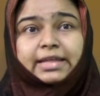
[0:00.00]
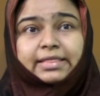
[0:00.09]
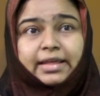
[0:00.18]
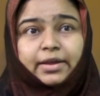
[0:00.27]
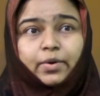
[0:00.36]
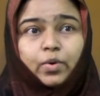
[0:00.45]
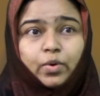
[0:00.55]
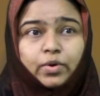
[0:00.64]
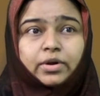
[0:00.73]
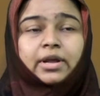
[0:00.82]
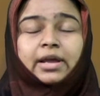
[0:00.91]
in their
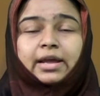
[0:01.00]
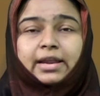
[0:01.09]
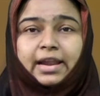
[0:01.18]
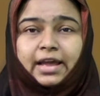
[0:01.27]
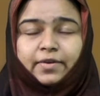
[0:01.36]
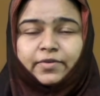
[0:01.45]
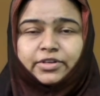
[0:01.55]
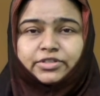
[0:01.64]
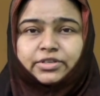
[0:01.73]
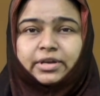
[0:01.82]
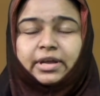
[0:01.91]
own
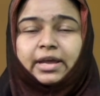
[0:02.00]
language.